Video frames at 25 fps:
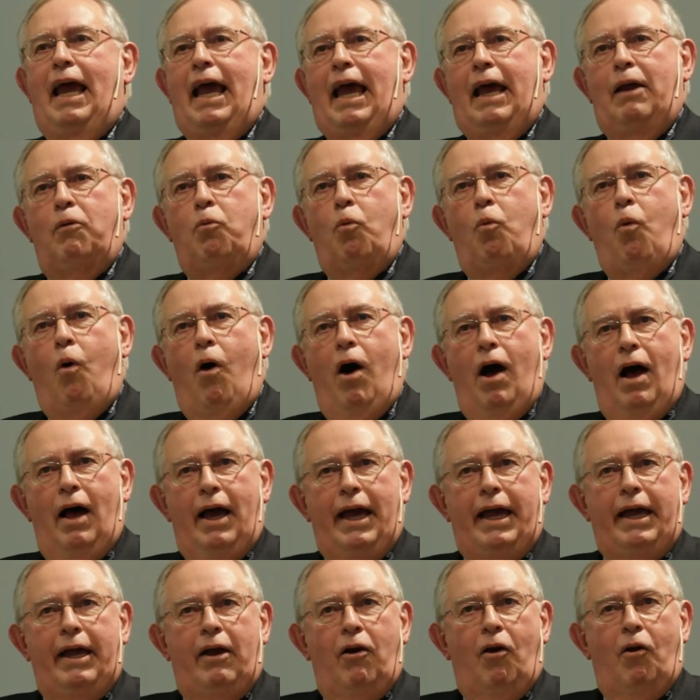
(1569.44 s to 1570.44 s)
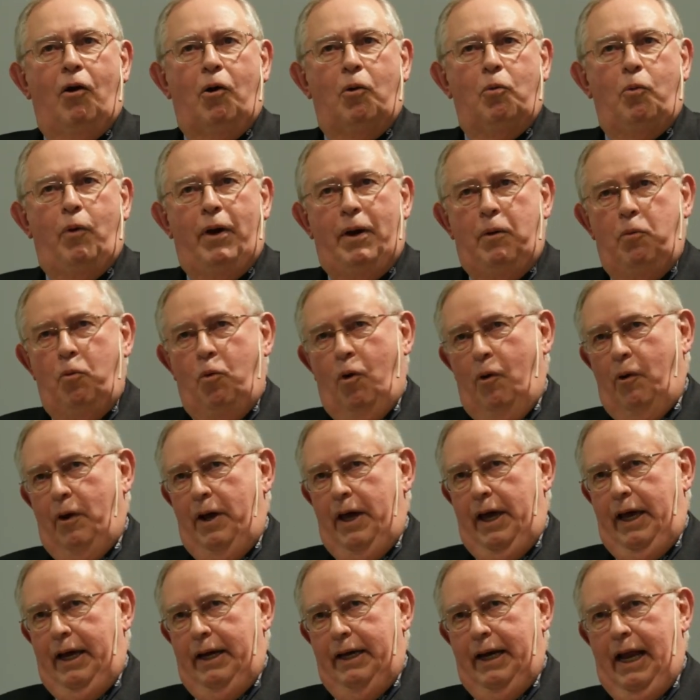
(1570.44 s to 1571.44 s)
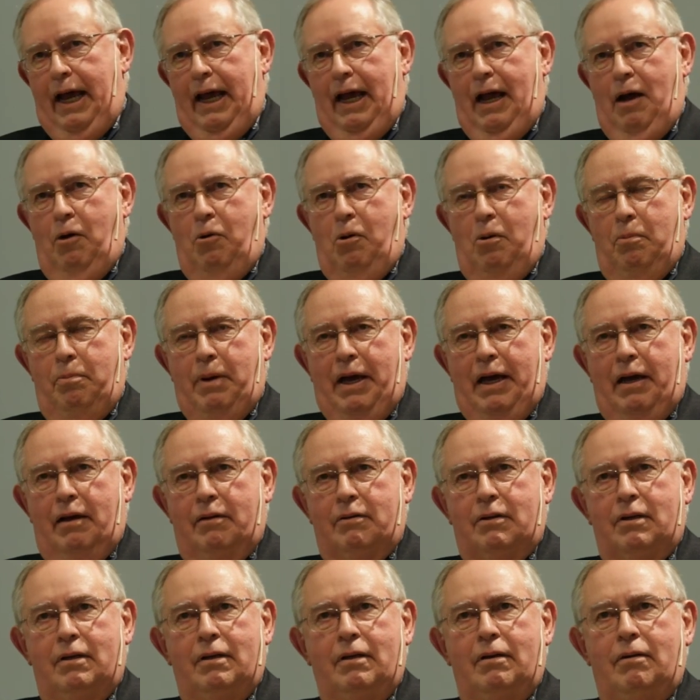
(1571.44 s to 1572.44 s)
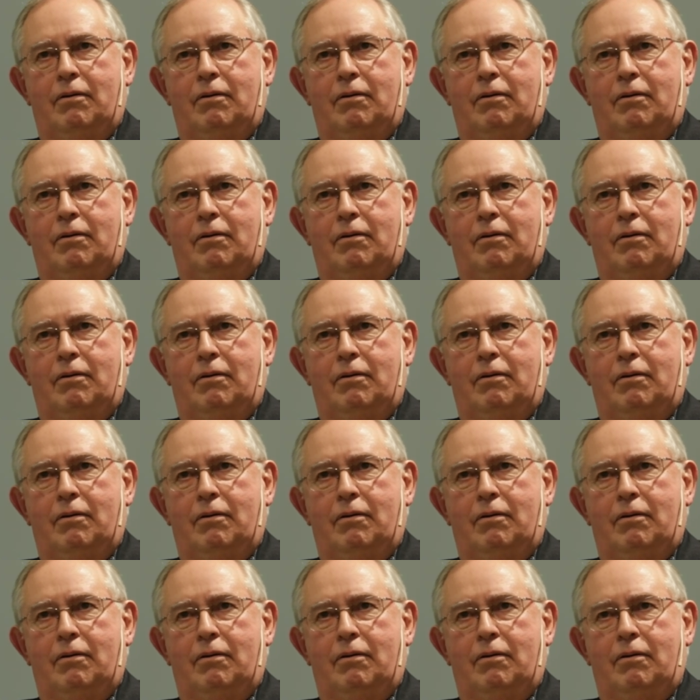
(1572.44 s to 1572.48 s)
And why are we worrying now about,